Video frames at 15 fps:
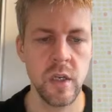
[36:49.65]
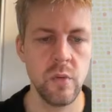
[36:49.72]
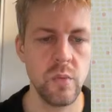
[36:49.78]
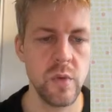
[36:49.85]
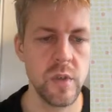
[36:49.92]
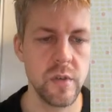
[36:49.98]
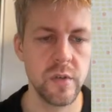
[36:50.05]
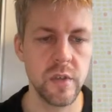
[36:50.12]
We
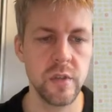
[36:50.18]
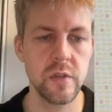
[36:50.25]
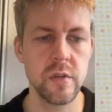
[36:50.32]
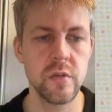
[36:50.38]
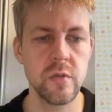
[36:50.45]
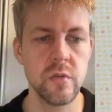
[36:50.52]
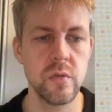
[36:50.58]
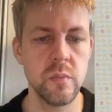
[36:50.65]
don't need to
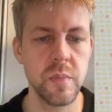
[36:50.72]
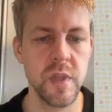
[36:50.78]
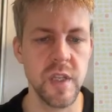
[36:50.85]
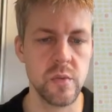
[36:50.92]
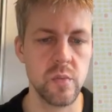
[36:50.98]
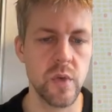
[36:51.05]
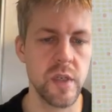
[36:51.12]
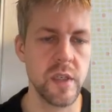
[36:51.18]
do
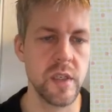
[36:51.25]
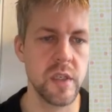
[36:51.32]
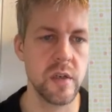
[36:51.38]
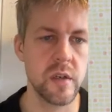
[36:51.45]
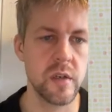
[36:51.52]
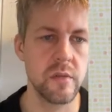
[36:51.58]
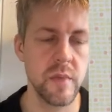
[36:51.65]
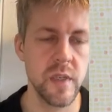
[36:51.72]
+1 here,
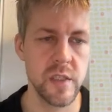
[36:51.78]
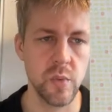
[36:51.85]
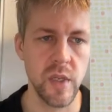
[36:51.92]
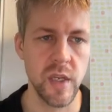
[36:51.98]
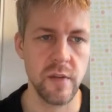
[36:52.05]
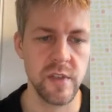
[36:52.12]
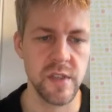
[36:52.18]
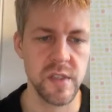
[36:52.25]
as we
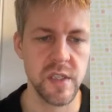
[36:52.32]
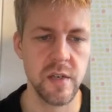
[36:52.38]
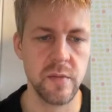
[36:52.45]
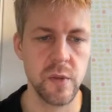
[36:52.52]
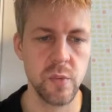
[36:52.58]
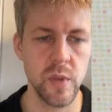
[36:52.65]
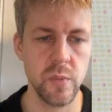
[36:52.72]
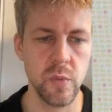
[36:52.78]
have discovered
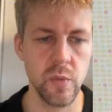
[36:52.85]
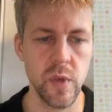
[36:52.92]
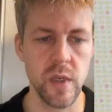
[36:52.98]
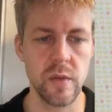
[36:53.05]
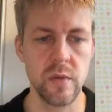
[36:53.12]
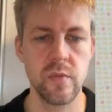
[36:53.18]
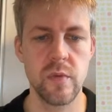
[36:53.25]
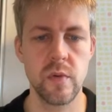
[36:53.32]
when we
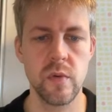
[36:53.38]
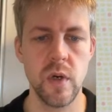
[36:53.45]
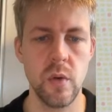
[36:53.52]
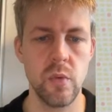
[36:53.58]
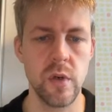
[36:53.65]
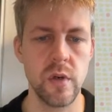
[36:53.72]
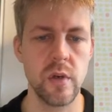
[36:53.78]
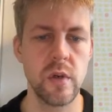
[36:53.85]
went through
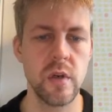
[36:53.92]
our